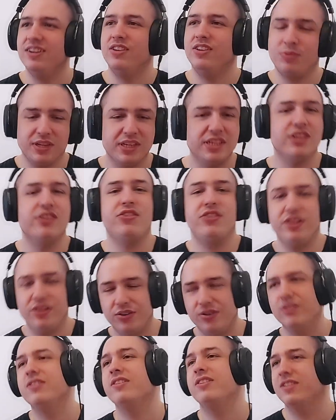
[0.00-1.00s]
It's really catchy
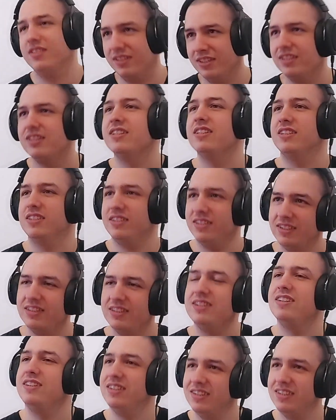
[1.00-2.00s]
though.
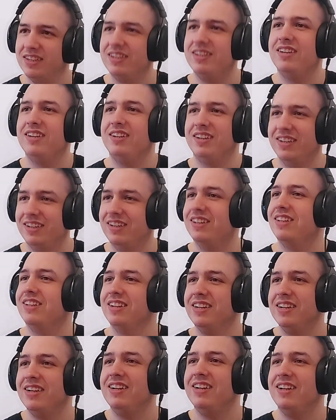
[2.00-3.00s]
I
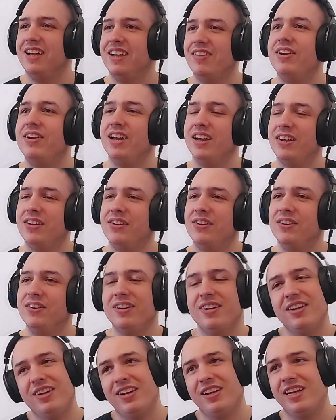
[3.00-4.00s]
mean, I don't
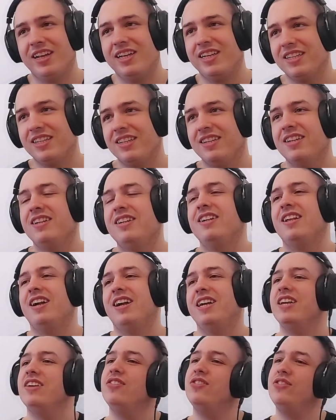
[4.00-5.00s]
know, like,
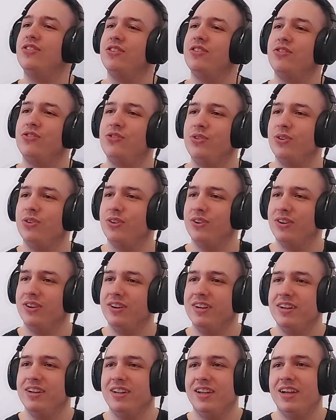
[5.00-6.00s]
I guess, sure,
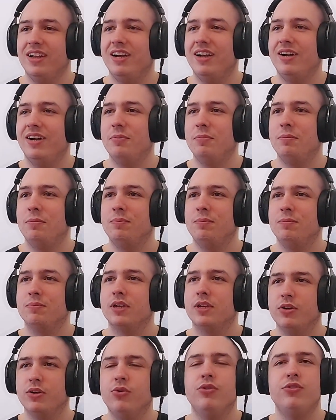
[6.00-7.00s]

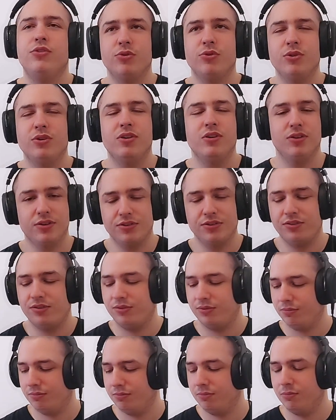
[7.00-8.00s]
Ilusuk
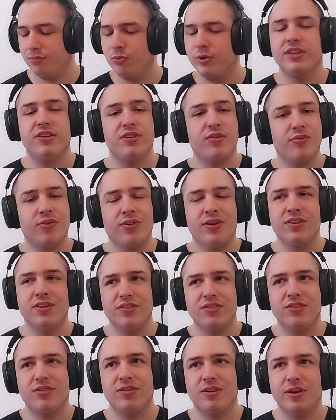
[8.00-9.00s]
looks quite
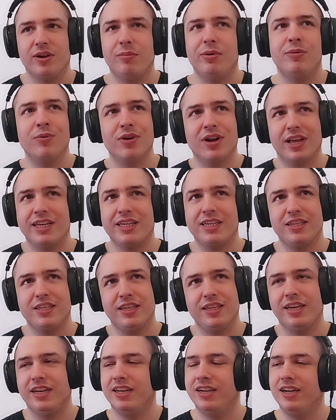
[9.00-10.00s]
different, a bit more like,
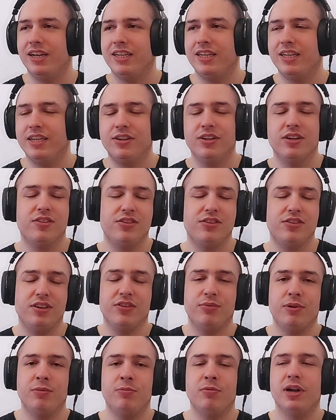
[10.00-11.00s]
yeah, like, he got his
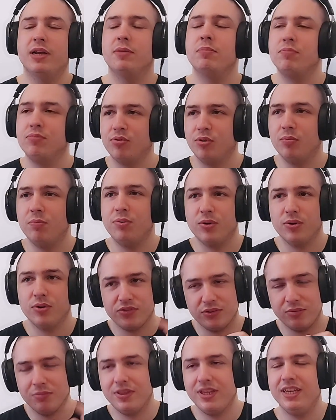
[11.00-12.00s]
hair a bit more like proper
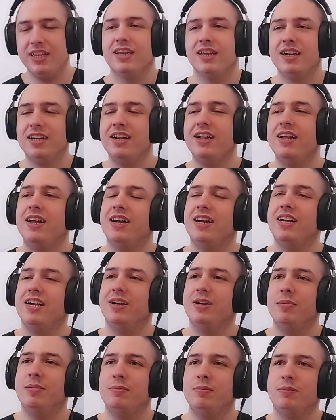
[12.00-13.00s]
or something.
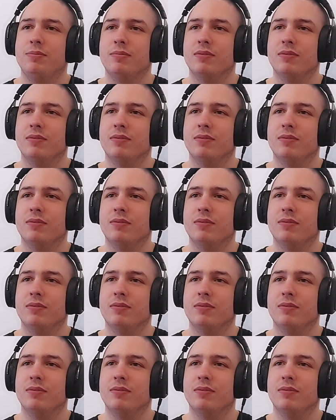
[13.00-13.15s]
I